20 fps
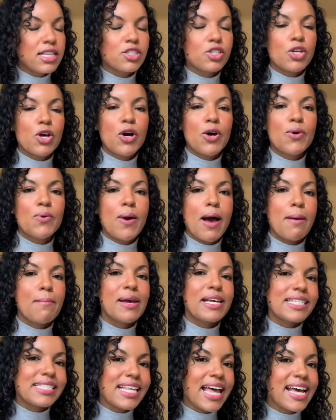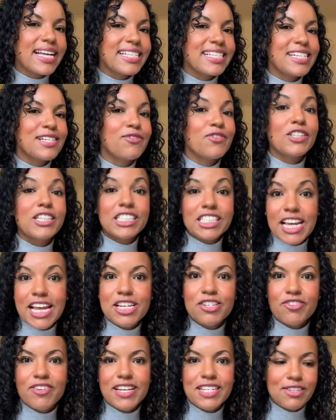So I'm excited for
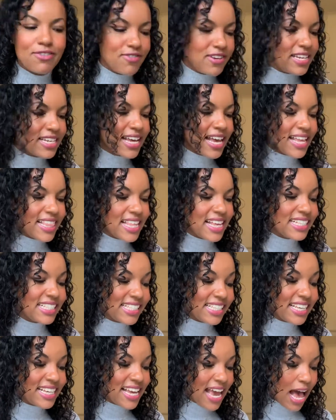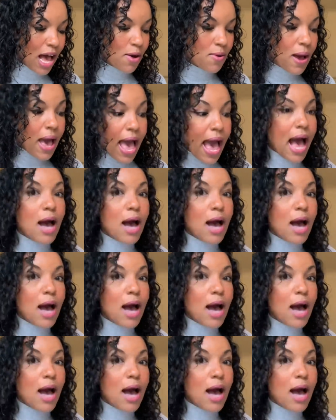Layonie Jae to read it and then see how